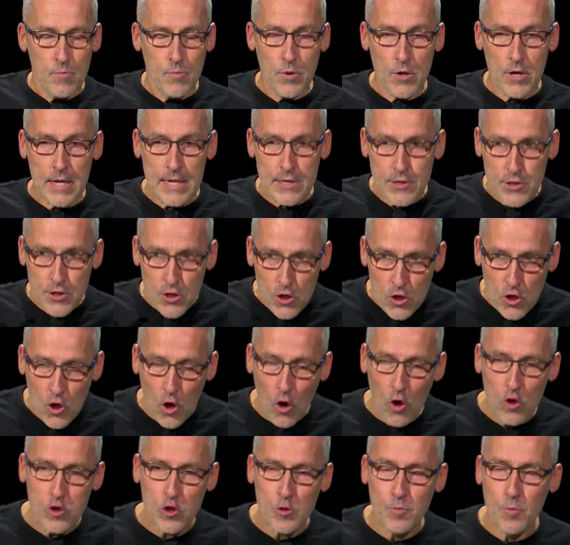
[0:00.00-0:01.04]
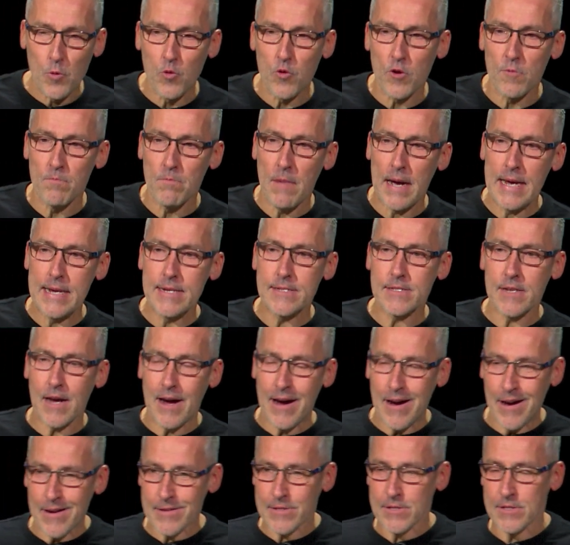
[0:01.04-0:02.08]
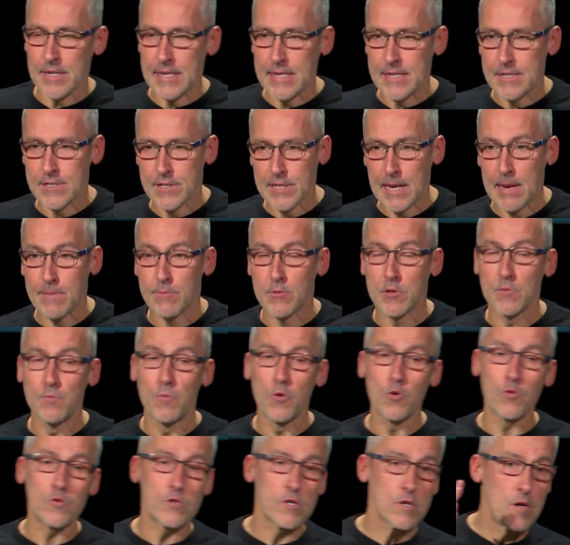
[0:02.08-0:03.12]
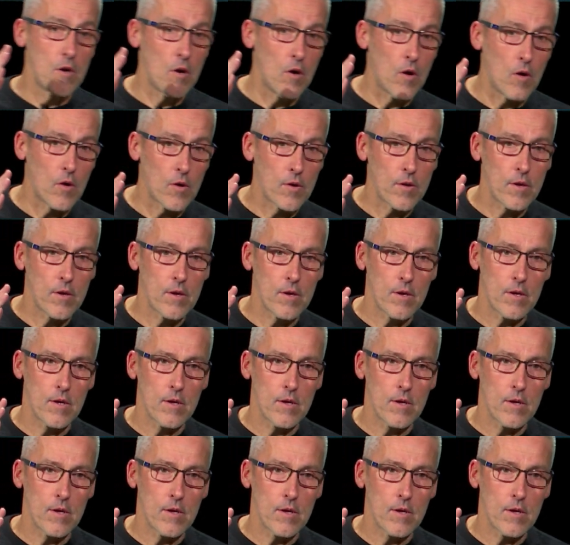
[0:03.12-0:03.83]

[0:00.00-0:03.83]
But it's the gospel that makes us acceptable to God.